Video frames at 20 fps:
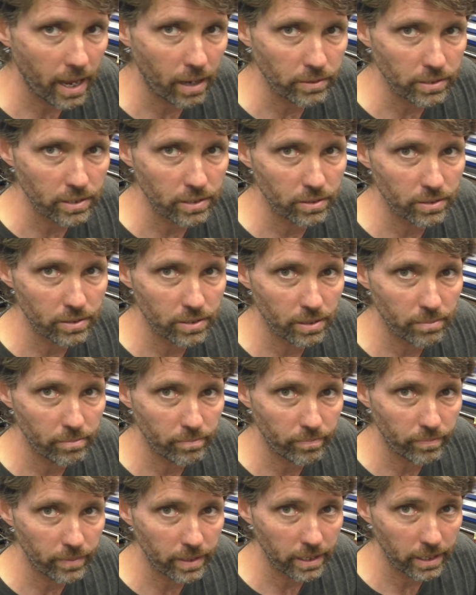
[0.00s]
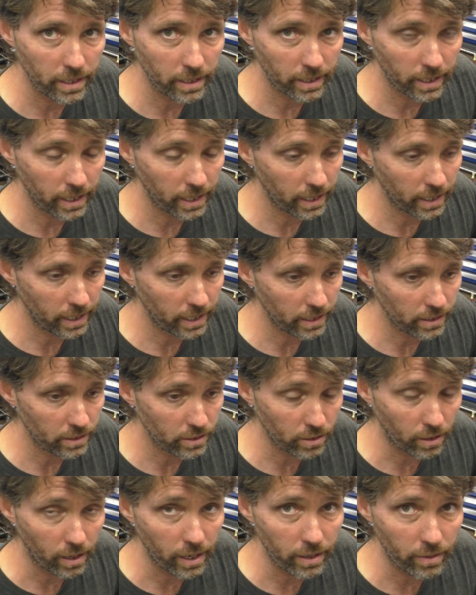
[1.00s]
how to use them in a
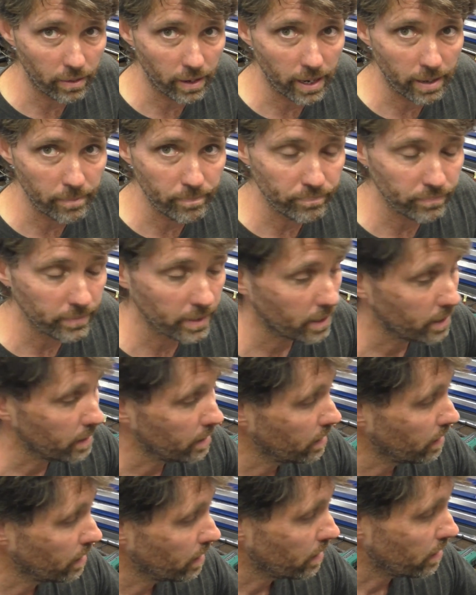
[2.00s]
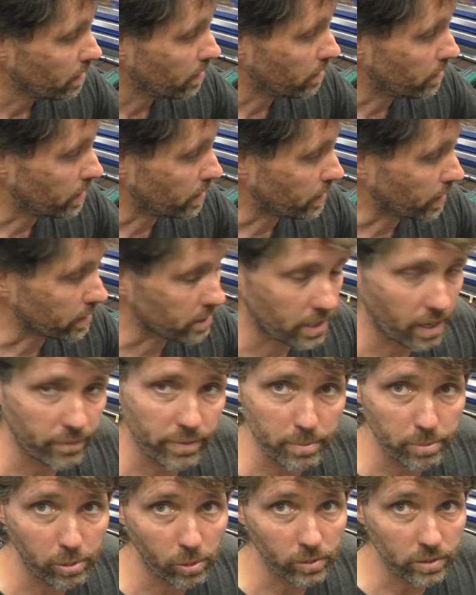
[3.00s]
diagram that doesn't
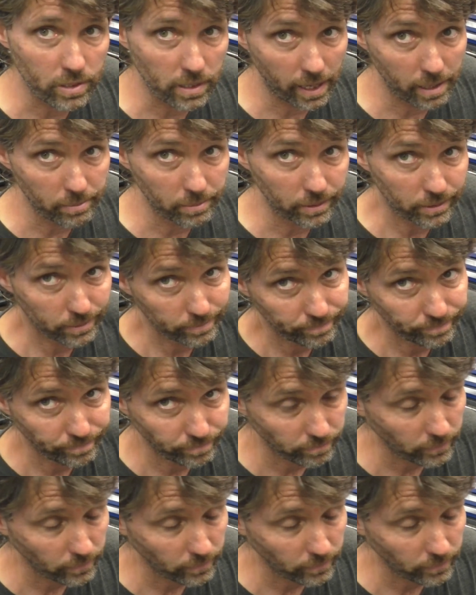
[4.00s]
have the ports labelled.